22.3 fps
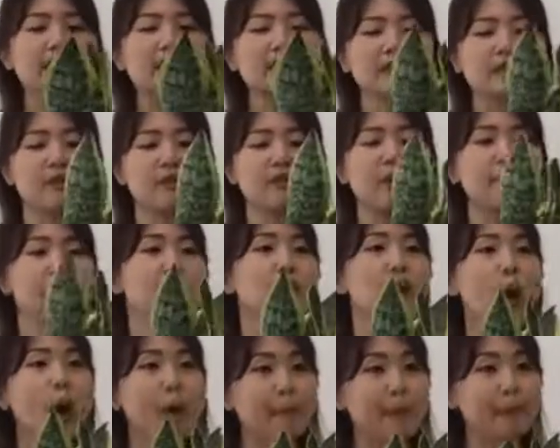a very
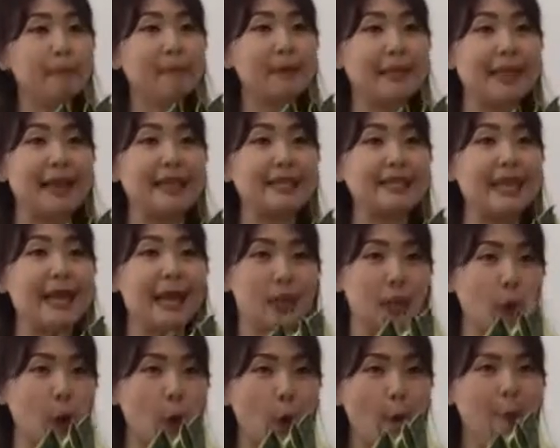common plant at
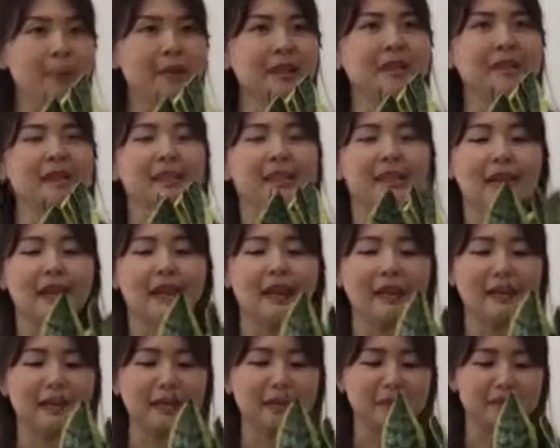home
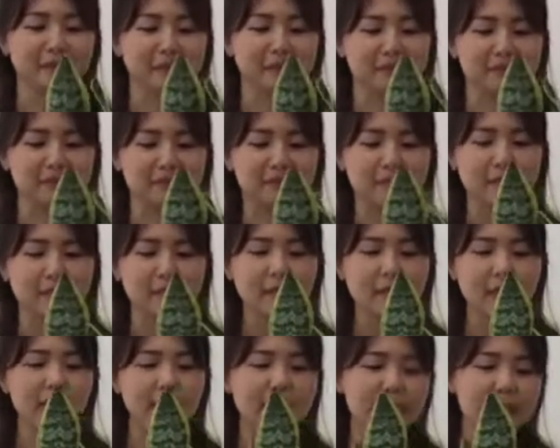um,
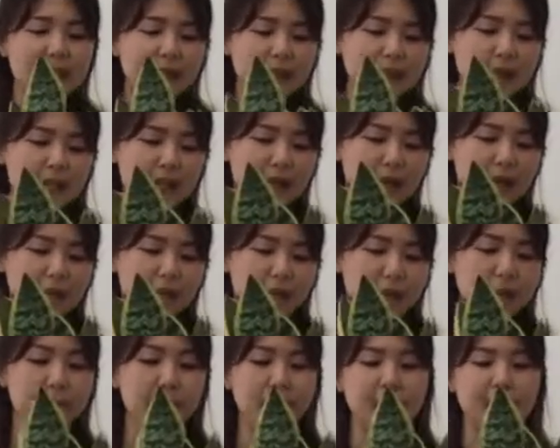that is uh, being
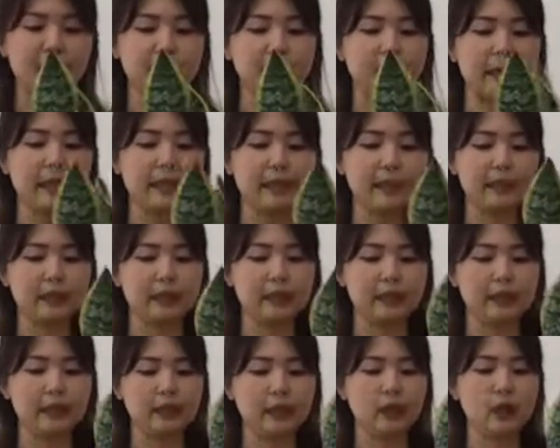planted by a, a
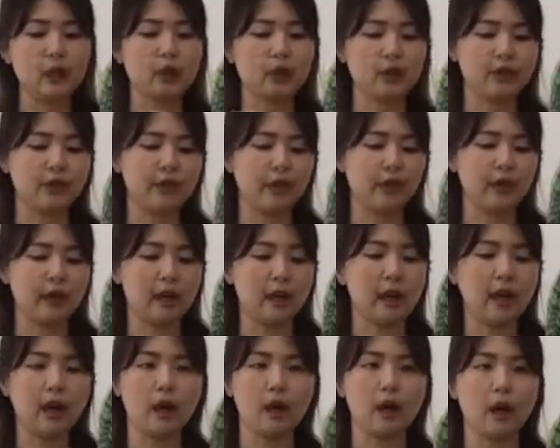lot of uh,
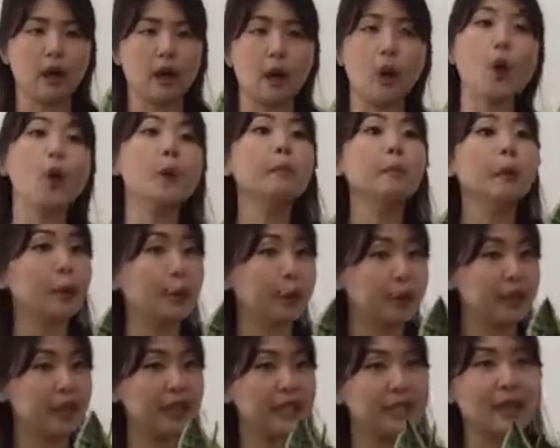uh
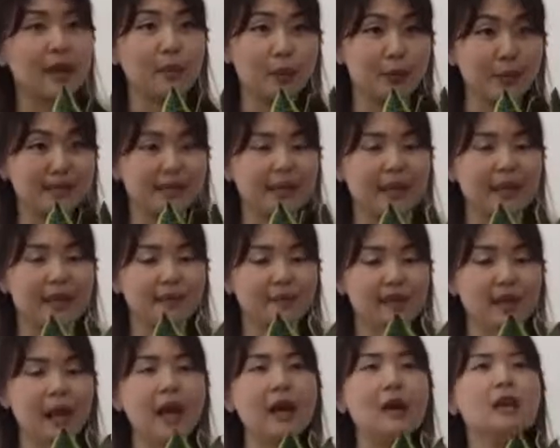homeowners, I would say. Yeah,
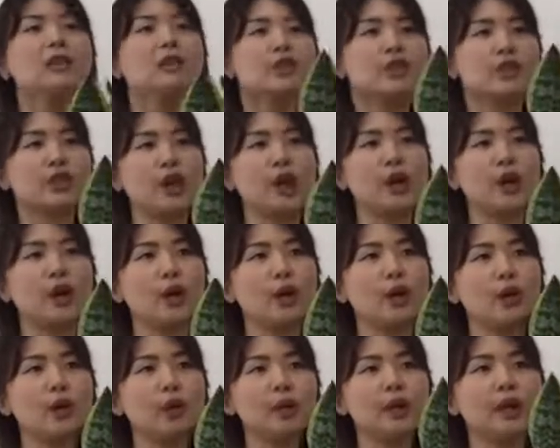
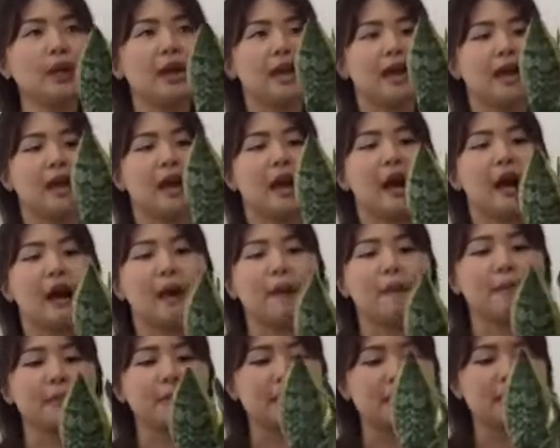so
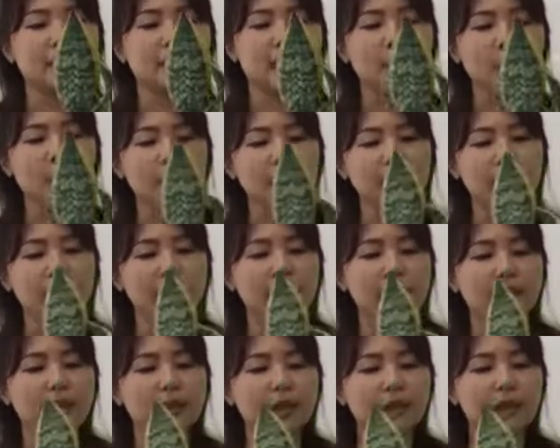um, so
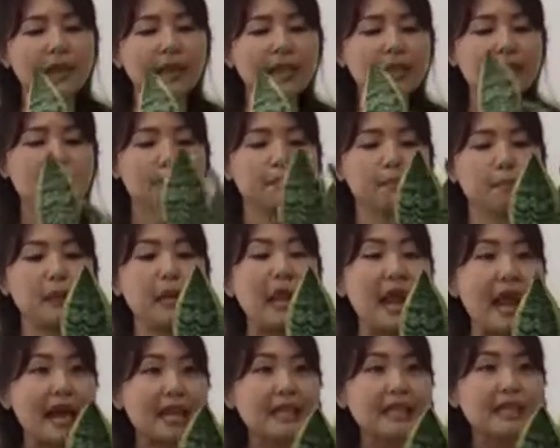this
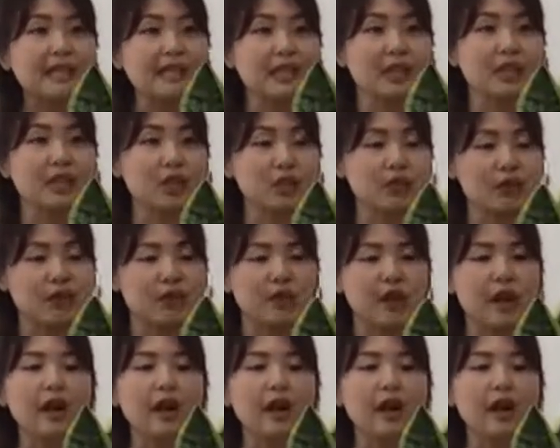plant, sansevieria